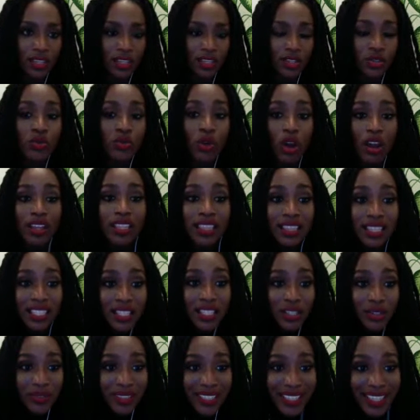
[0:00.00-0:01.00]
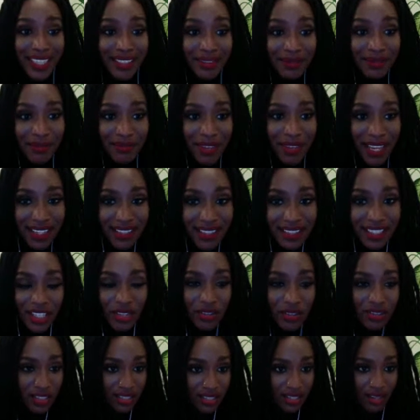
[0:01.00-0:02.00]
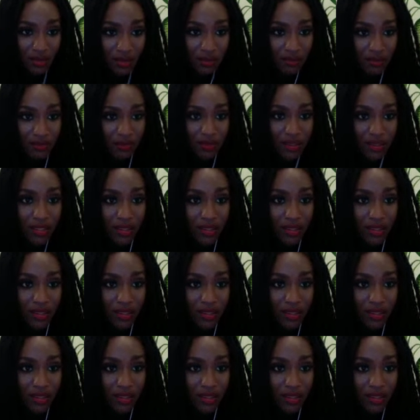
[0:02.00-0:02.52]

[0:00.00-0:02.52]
You are literally investing in yourself.